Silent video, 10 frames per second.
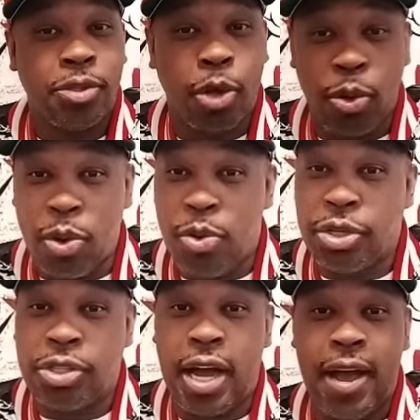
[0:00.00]
Turk on
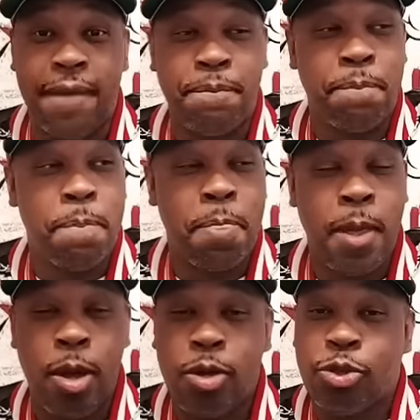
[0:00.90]
his top.
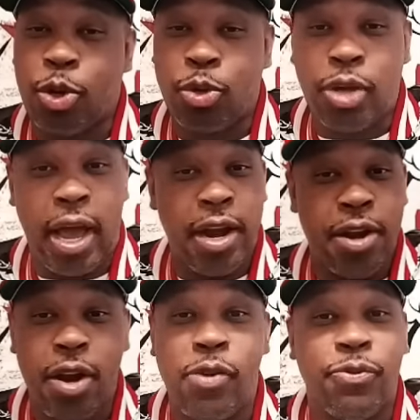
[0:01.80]
Turk had
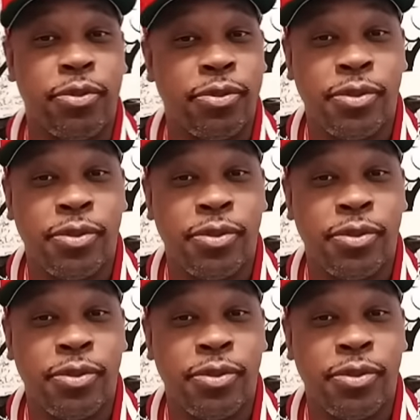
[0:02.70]
enough.